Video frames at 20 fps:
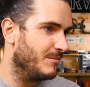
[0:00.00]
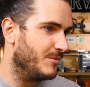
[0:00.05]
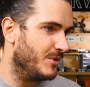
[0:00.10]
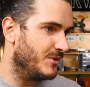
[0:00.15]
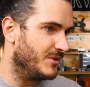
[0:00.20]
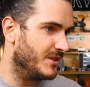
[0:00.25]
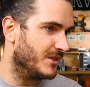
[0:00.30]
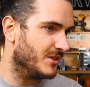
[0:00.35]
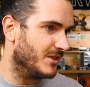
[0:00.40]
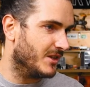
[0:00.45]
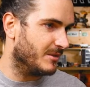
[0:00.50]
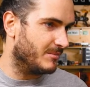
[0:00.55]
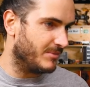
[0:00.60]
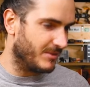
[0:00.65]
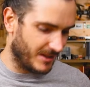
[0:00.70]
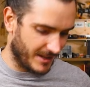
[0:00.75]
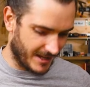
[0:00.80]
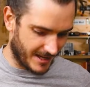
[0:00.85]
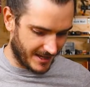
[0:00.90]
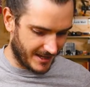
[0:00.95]

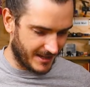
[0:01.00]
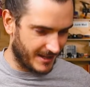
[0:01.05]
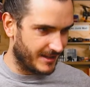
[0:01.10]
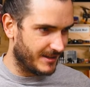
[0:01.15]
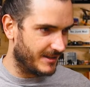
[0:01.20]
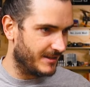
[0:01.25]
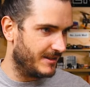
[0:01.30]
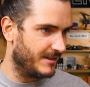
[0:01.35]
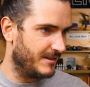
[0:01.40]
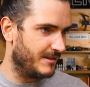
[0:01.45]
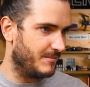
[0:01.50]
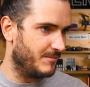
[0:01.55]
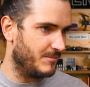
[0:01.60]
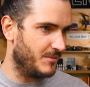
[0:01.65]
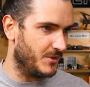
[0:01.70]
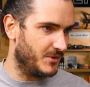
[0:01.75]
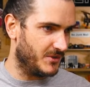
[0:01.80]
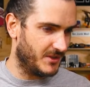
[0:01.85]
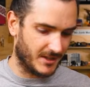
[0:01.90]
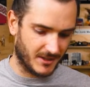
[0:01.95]
Music.play,
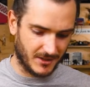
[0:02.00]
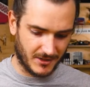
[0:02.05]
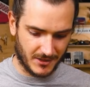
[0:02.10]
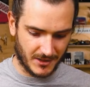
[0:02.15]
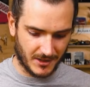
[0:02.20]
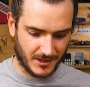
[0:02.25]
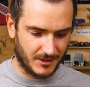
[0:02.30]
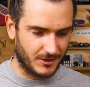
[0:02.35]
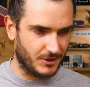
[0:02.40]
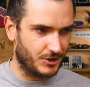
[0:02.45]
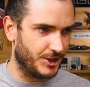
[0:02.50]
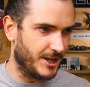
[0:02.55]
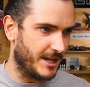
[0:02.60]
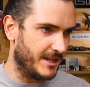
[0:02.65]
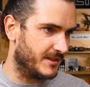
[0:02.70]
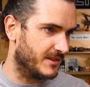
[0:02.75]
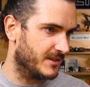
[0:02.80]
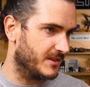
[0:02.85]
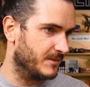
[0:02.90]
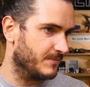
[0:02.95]

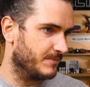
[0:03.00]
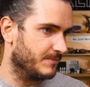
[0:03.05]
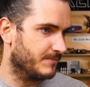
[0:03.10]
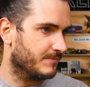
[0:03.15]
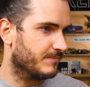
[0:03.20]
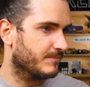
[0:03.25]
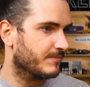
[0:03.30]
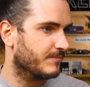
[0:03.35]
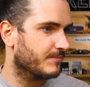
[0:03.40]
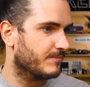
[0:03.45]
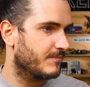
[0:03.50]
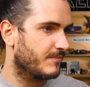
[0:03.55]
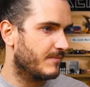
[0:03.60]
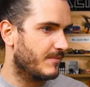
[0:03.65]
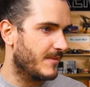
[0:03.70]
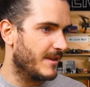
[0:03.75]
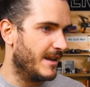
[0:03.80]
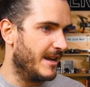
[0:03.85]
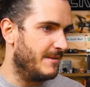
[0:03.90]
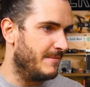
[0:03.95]
music.chase.
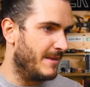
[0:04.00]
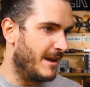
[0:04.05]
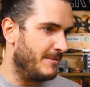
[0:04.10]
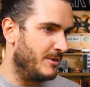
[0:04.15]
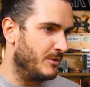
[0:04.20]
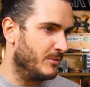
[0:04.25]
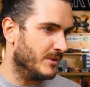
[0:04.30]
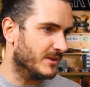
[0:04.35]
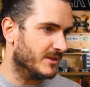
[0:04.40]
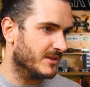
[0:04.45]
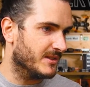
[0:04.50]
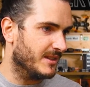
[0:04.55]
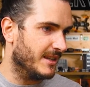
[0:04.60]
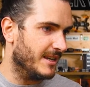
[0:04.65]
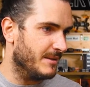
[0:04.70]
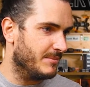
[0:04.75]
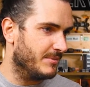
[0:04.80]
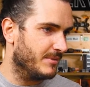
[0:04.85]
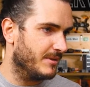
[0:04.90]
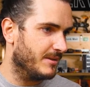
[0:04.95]
And maybe we'll
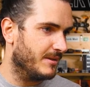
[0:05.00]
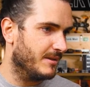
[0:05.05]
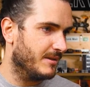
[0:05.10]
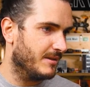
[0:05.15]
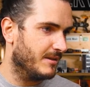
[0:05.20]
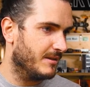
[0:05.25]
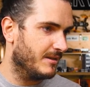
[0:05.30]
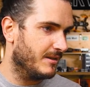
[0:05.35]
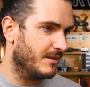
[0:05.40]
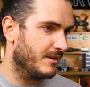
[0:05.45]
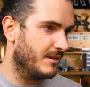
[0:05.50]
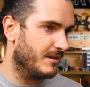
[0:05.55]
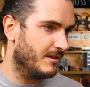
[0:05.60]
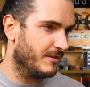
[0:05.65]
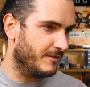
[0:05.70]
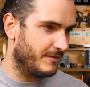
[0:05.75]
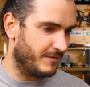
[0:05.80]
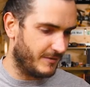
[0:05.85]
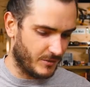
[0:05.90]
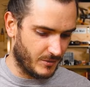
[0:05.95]
sleep
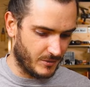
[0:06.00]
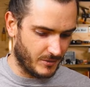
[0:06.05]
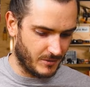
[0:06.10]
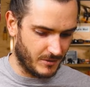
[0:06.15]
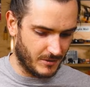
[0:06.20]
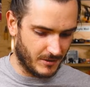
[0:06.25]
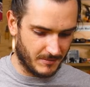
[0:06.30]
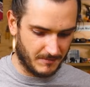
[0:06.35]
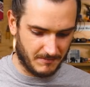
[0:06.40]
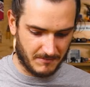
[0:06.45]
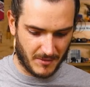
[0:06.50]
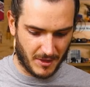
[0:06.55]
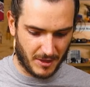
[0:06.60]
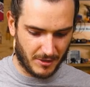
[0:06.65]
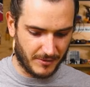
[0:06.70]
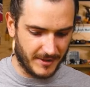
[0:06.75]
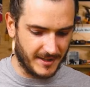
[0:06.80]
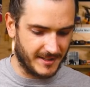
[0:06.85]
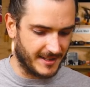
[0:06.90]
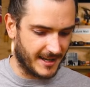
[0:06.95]
for
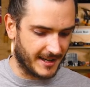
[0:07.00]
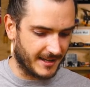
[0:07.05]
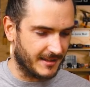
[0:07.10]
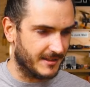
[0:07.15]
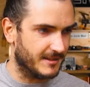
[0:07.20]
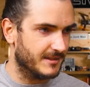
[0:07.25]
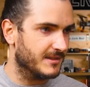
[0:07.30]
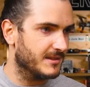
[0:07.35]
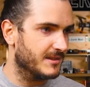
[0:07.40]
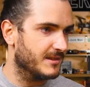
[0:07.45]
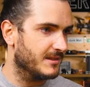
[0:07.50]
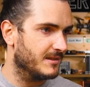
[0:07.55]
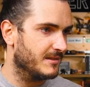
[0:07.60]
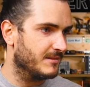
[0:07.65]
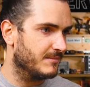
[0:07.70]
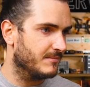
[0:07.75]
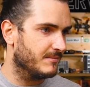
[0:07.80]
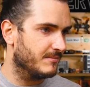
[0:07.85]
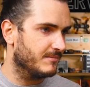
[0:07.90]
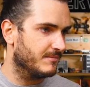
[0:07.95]
three seconds.
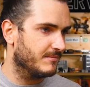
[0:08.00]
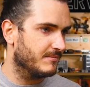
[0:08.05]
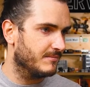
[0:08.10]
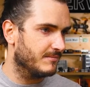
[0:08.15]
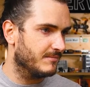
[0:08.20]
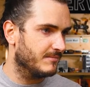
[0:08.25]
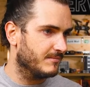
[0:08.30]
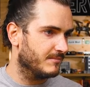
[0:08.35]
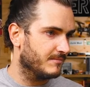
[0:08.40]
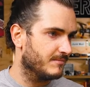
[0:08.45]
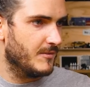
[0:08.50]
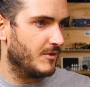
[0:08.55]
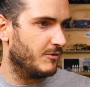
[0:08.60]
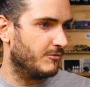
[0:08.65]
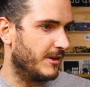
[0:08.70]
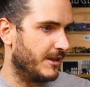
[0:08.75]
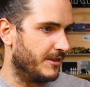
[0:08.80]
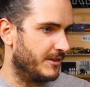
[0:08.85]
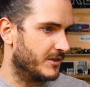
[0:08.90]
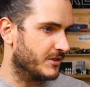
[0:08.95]

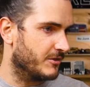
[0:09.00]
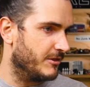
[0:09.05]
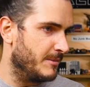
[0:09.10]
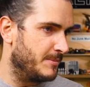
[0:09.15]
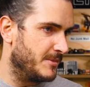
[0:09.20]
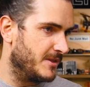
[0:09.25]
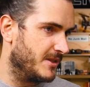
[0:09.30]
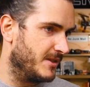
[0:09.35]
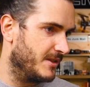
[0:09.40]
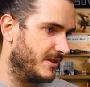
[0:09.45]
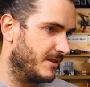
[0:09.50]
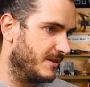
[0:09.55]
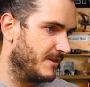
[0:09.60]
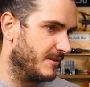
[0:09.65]
Run the script.